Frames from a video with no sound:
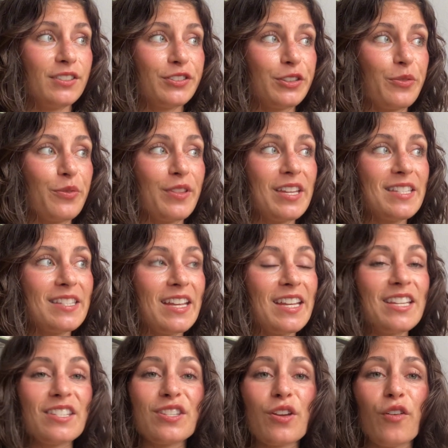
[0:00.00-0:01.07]
So this
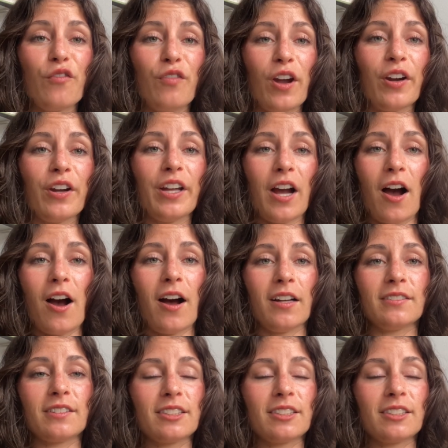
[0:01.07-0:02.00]
is very hot.